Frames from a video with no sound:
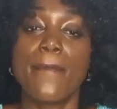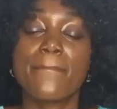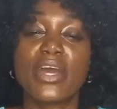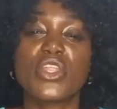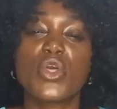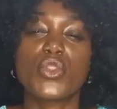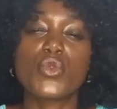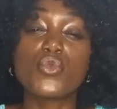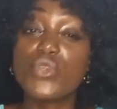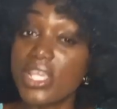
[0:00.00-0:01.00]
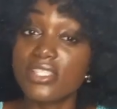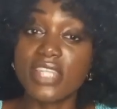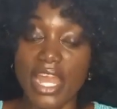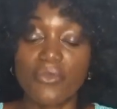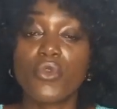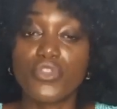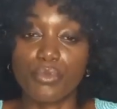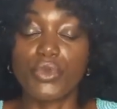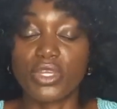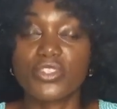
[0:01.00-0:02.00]
but the reason I wrote the
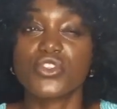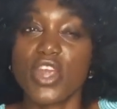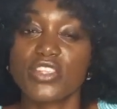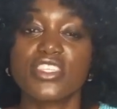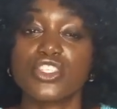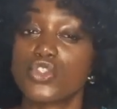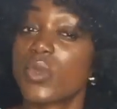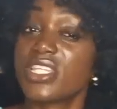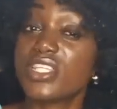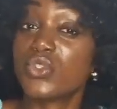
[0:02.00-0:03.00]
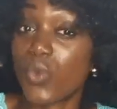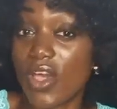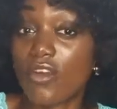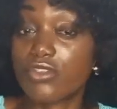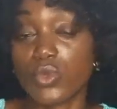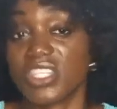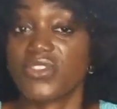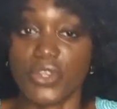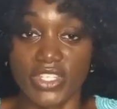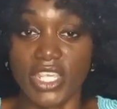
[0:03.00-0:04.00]
book starts in 2012,
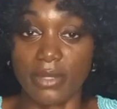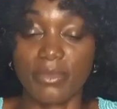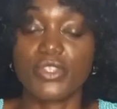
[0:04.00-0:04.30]
2013.